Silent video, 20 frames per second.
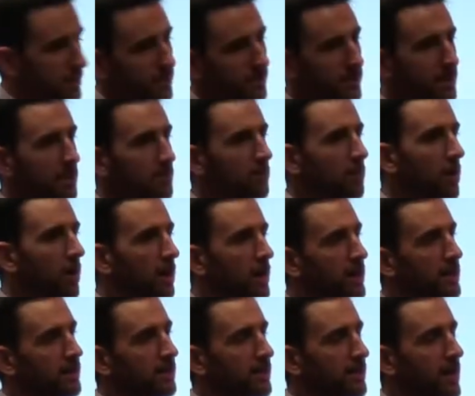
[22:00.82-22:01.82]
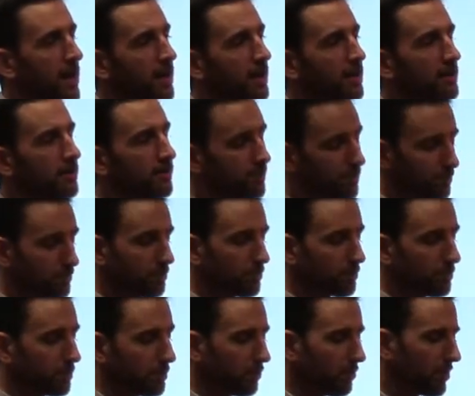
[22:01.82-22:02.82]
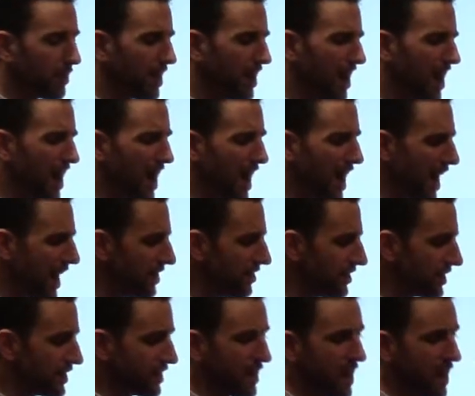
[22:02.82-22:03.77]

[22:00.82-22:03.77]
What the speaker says: it a temporary incentive? I look at